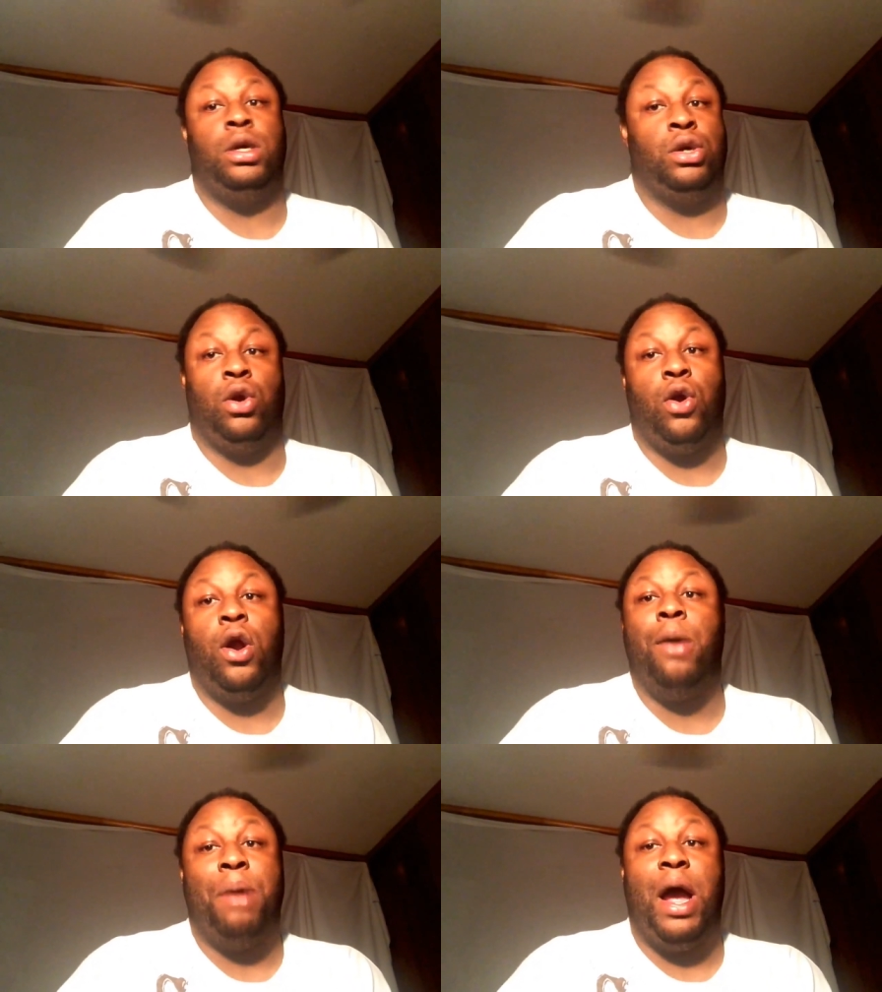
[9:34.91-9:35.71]

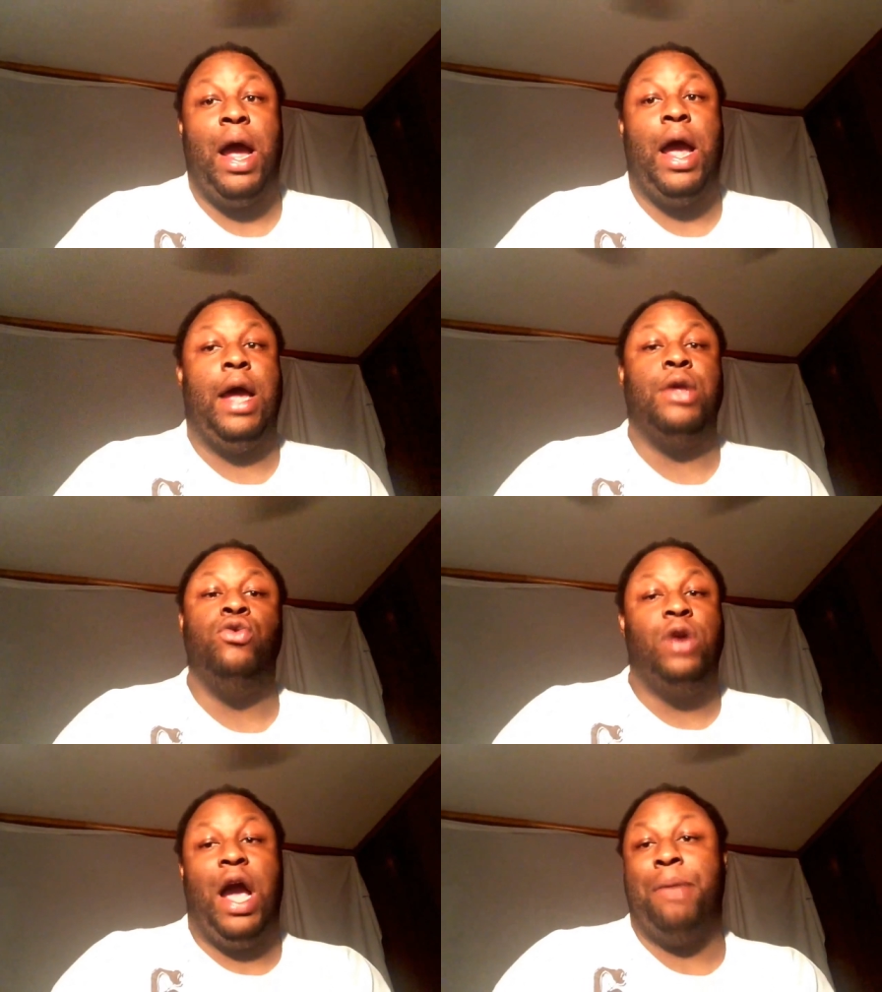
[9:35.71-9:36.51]
Girl, bye.
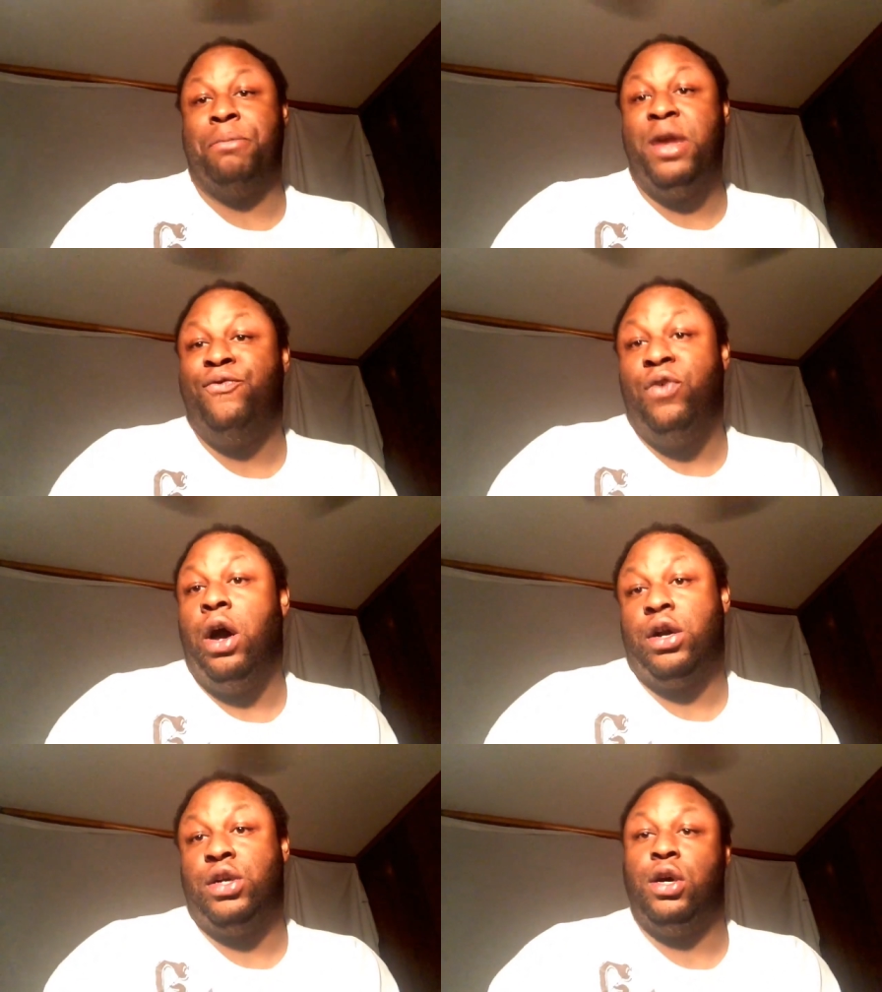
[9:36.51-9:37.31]
You got me
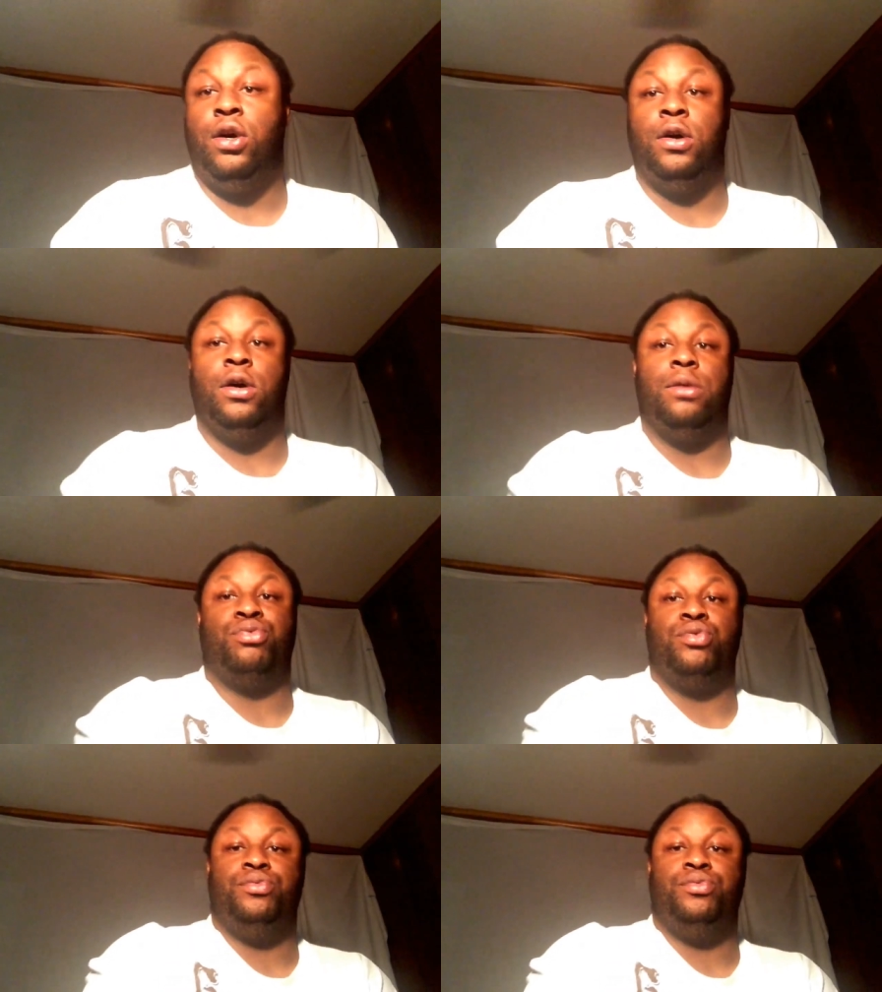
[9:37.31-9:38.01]
fucked up.